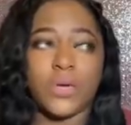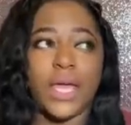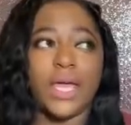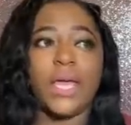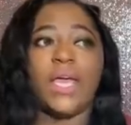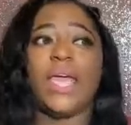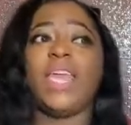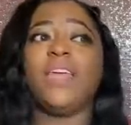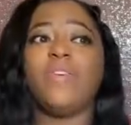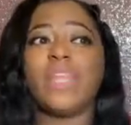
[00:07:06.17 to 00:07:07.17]
Okay,
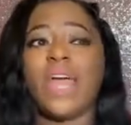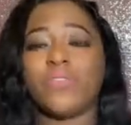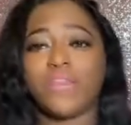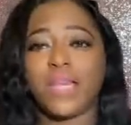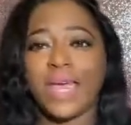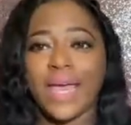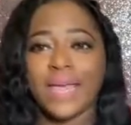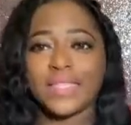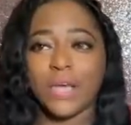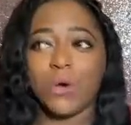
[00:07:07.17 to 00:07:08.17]
even after they
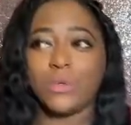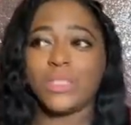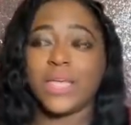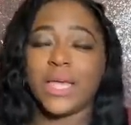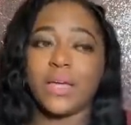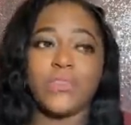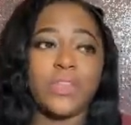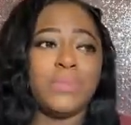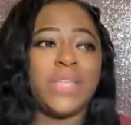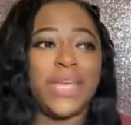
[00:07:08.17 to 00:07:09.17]
had their whole date of
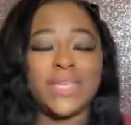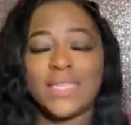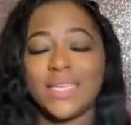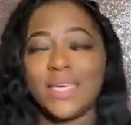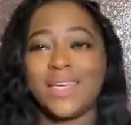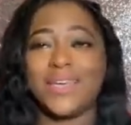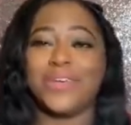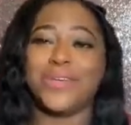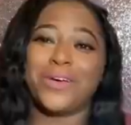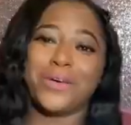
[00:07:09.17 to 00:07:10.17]
them dancing and,
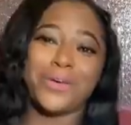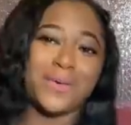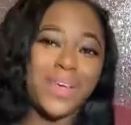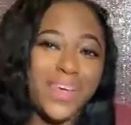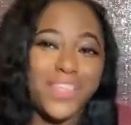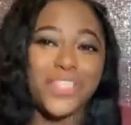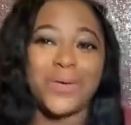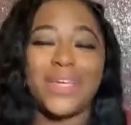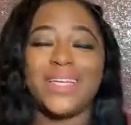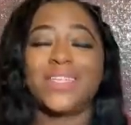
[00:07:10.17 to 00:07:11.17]
you know,
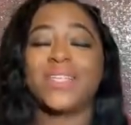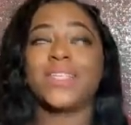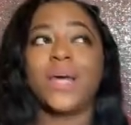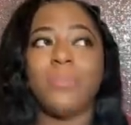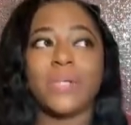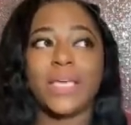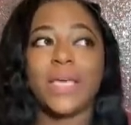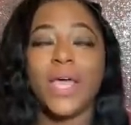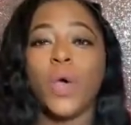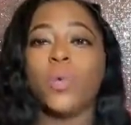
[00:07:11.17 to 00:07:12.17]
enjoying each other's
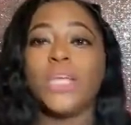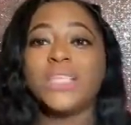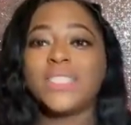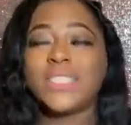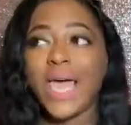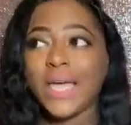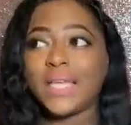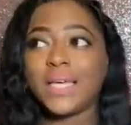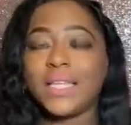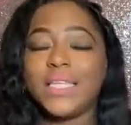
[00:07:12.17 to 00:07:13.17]
company, we
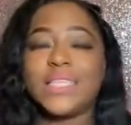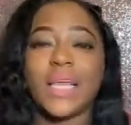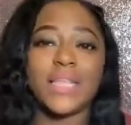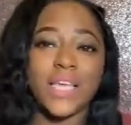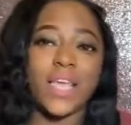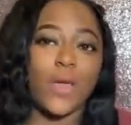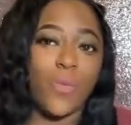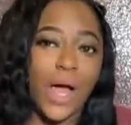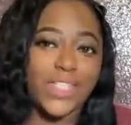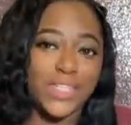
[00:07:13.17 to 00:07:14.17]
technically sat there and
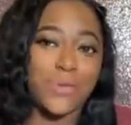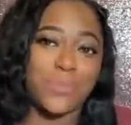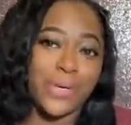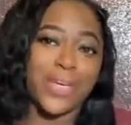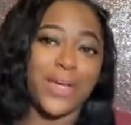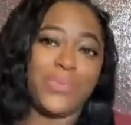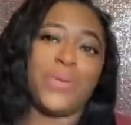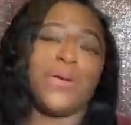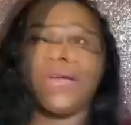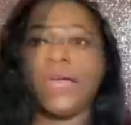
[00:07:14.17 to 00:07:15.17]
watched them break up,
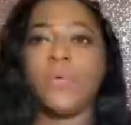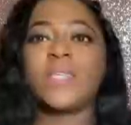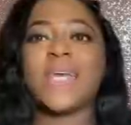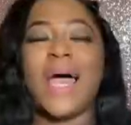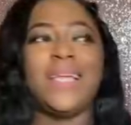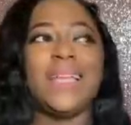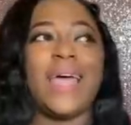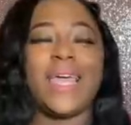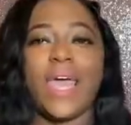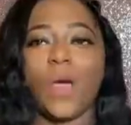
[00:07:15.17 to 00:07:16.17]
y'all. It was kind
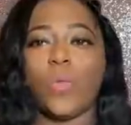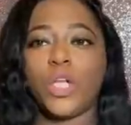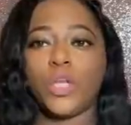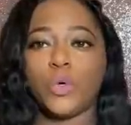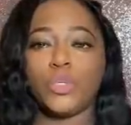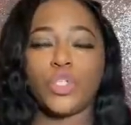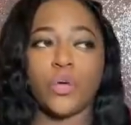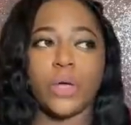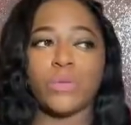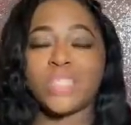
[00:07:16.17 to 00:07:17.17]
of like Edwin knew
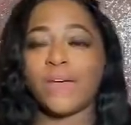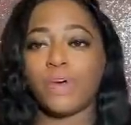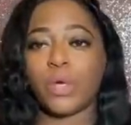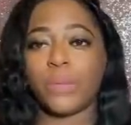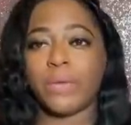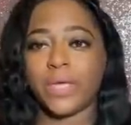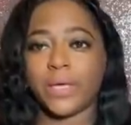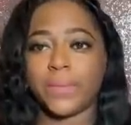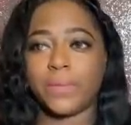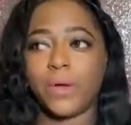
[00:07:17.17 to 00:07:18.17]
Joy was never going to pick
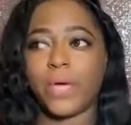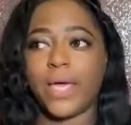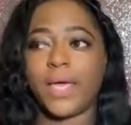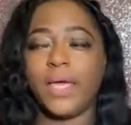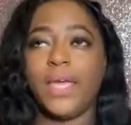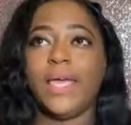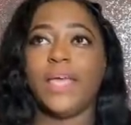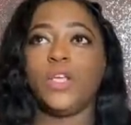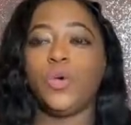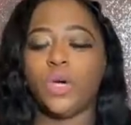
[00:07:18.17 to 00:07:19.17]
him. Okay,
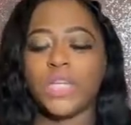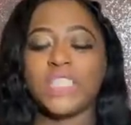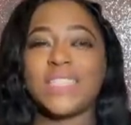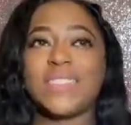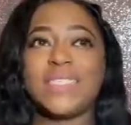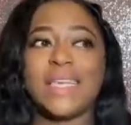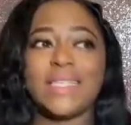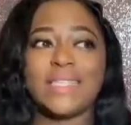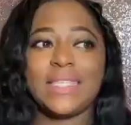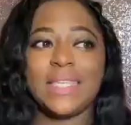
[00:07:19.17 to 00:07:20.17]
you can just
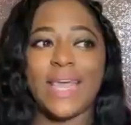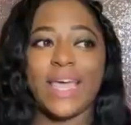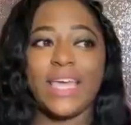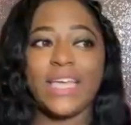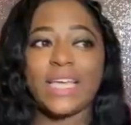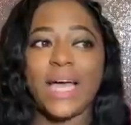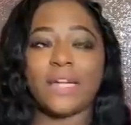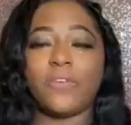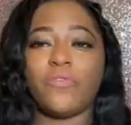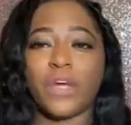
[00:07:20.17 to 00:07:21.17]
sense that he
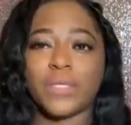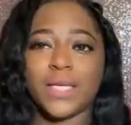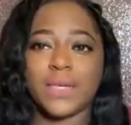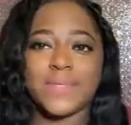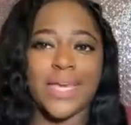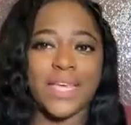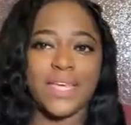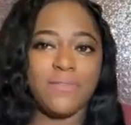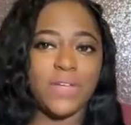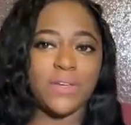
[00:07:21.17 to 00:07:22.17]
kind of felt that he was like,
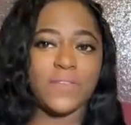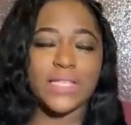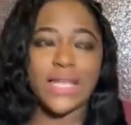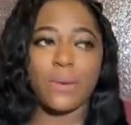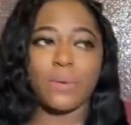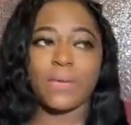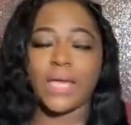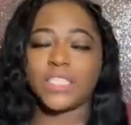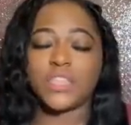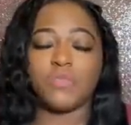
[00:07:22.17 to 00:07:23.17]
even if it's not with me,
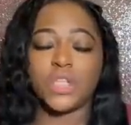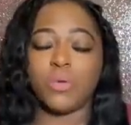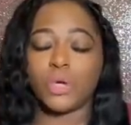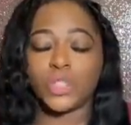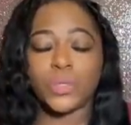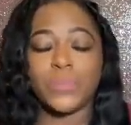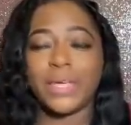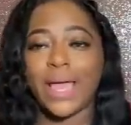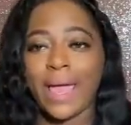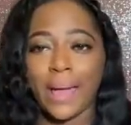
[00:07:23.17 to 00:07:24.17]
I just really want you to
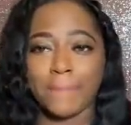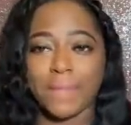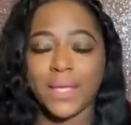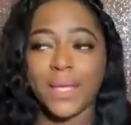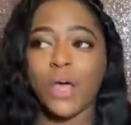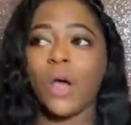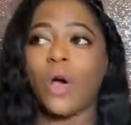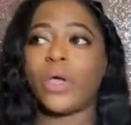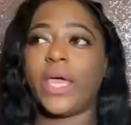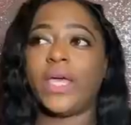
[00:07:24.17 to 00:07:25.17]
be happy.
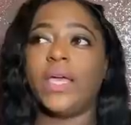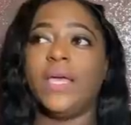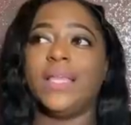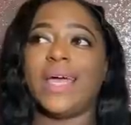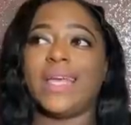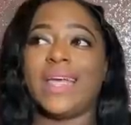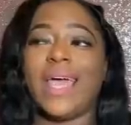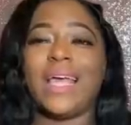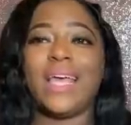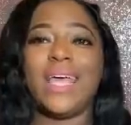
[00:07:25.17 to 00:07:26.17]
Okay, like.
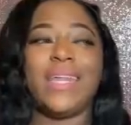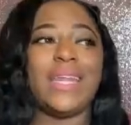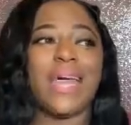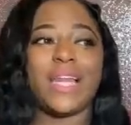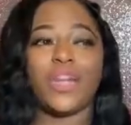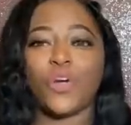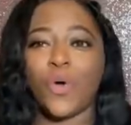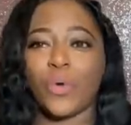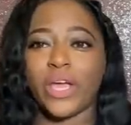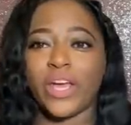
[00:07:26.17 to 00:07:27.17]
And then out of
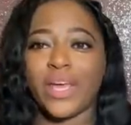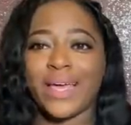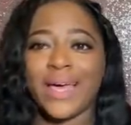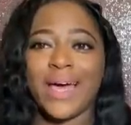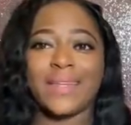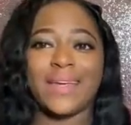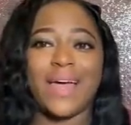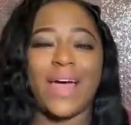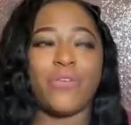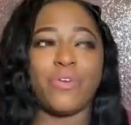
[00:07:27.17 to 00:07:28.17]
nowhere, it kind of
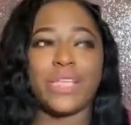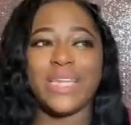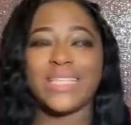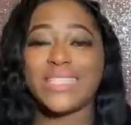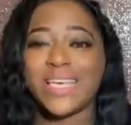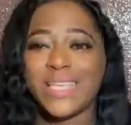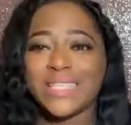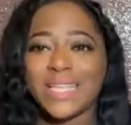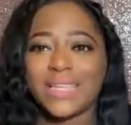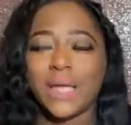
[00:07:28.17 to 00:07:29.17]
got really
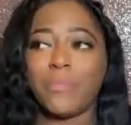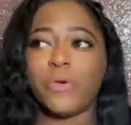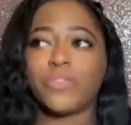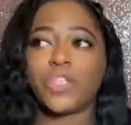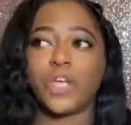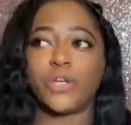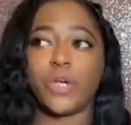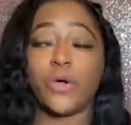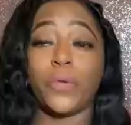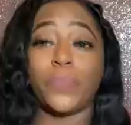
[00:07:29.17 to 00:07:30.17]
intense. Like they both start, you
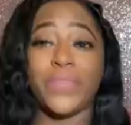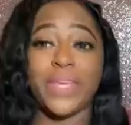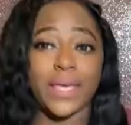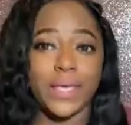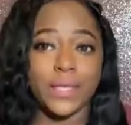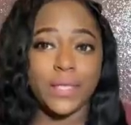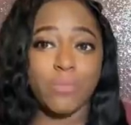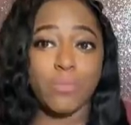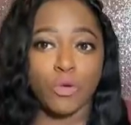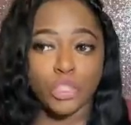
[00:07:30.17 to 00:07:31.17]
know, getting
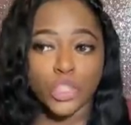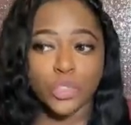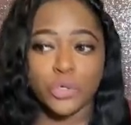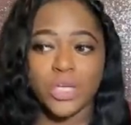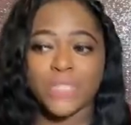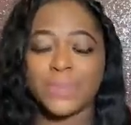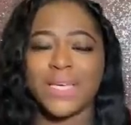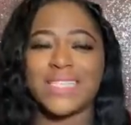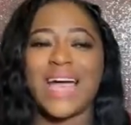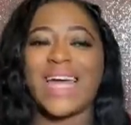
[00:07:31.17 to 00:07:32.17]
emotional. It's
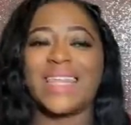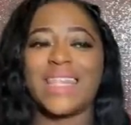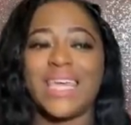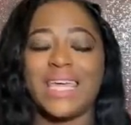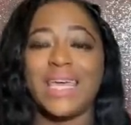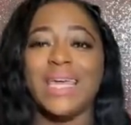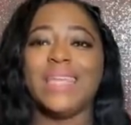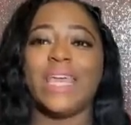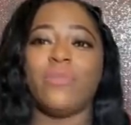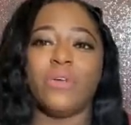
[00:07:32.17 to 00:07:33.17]
because I think
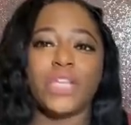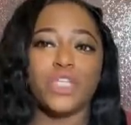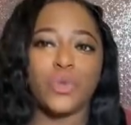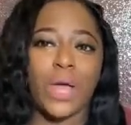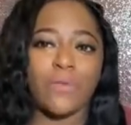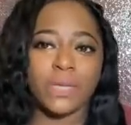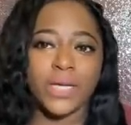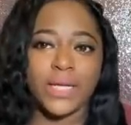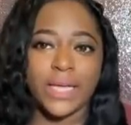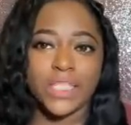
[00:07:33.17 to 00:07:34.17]
they really do have a
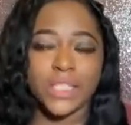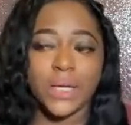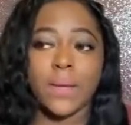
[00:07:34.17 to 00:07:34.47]
connection.